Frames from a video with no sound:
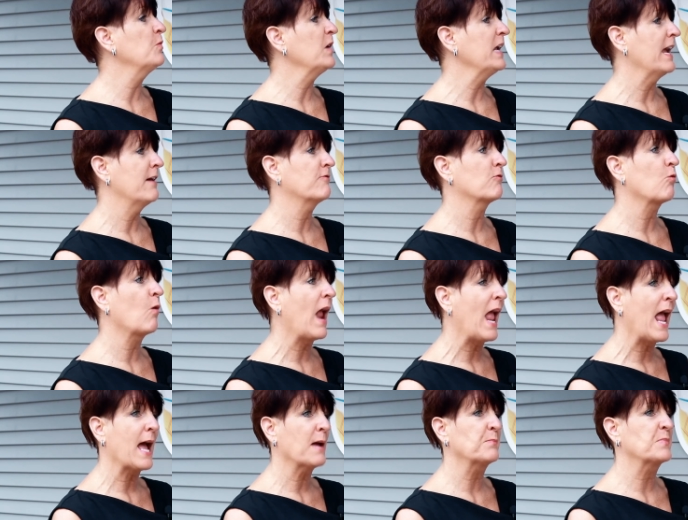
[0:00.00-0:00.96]
We have
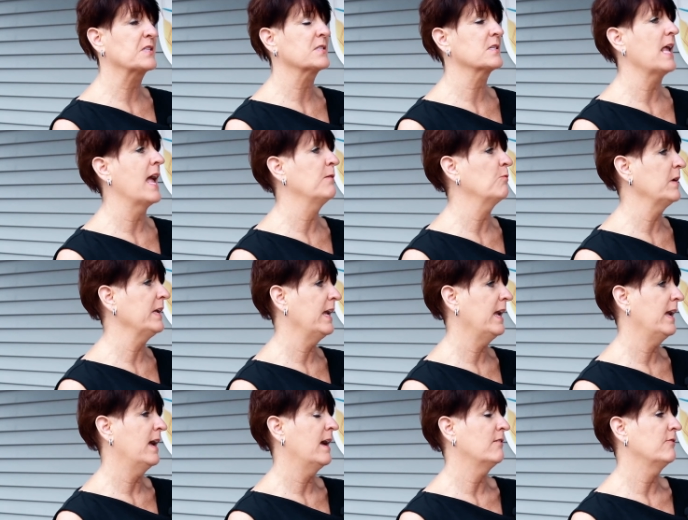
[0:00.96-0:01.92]
wraps and we
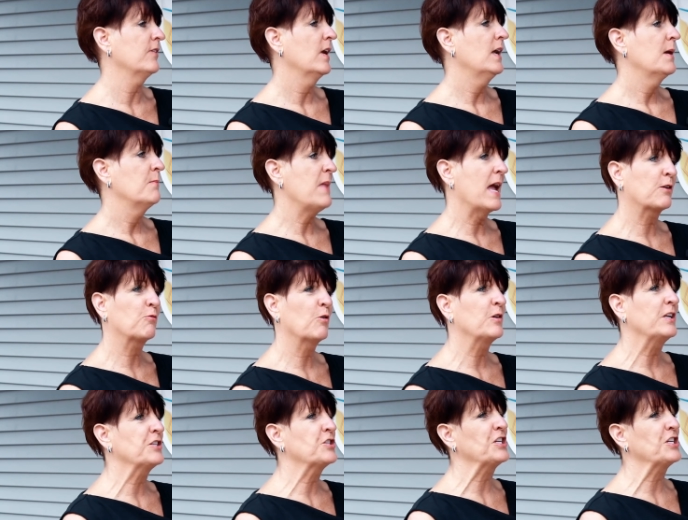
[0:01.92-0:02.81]
have macaroni and